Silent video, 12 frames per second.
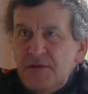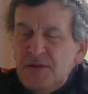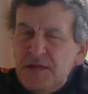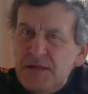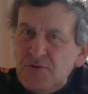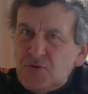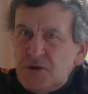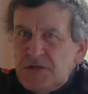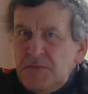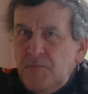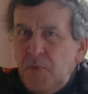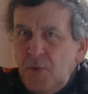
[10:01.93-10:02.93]
The
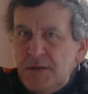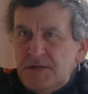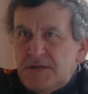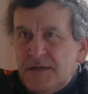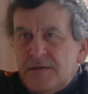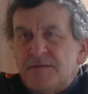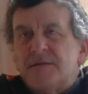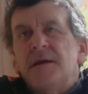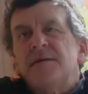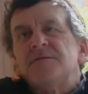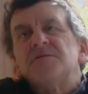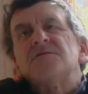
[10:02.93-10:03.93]
interesting point
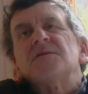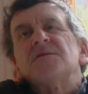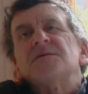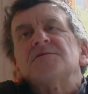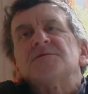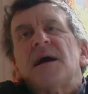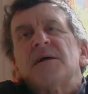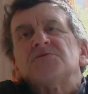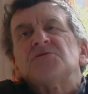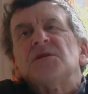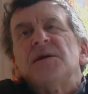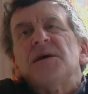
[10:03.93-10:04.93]
is that it's
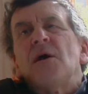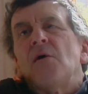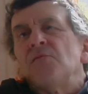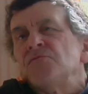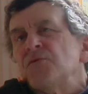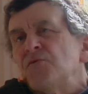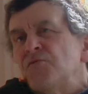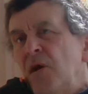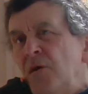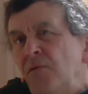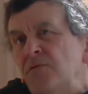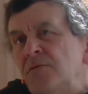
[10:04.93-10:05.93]
actually on the
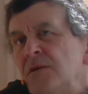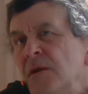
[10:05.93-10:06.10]
road